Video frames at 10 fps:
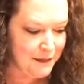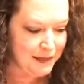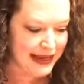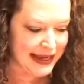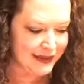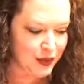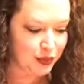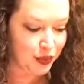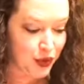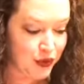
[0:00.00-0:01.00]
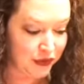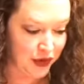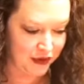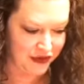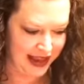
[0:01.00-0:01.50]
being the proof
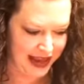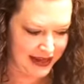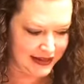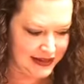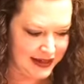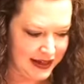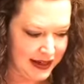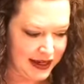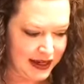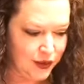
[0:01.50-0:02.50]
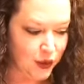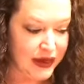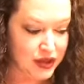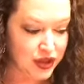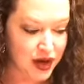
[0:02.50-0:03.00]
of things
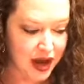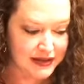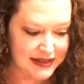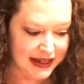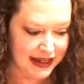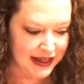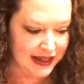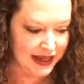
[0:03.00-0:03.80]
we do not see,